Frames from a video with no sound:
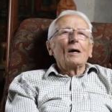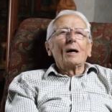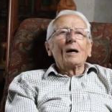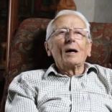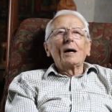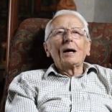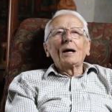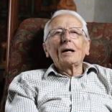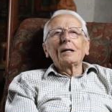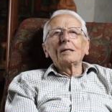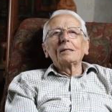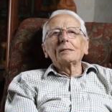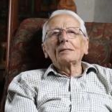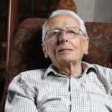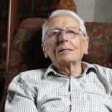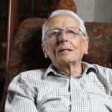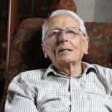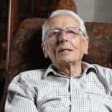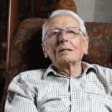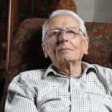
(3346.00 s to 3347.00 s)

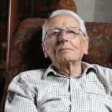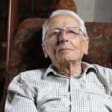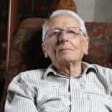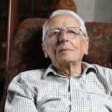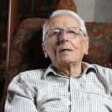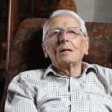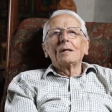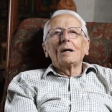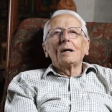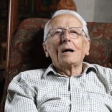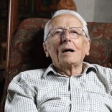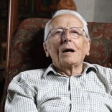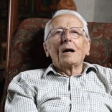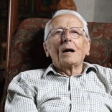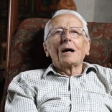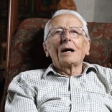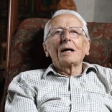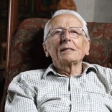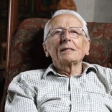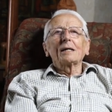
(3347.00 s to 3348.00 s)
And um,
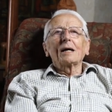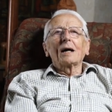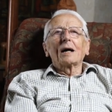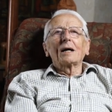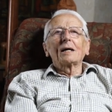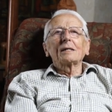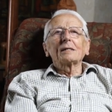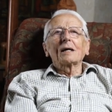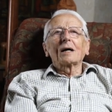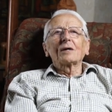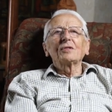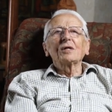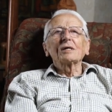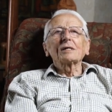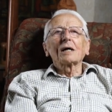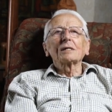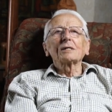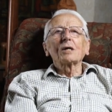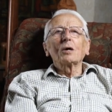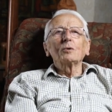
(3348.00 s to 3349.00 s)
I, I, I,
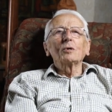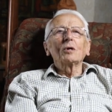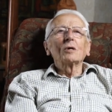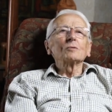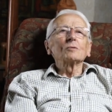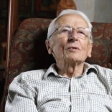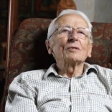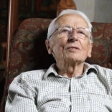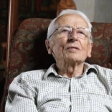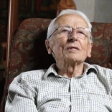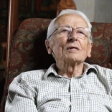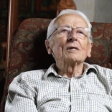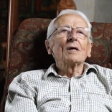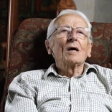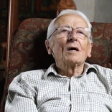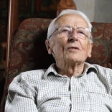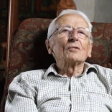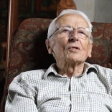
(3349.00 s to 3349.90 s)
think I go along with the,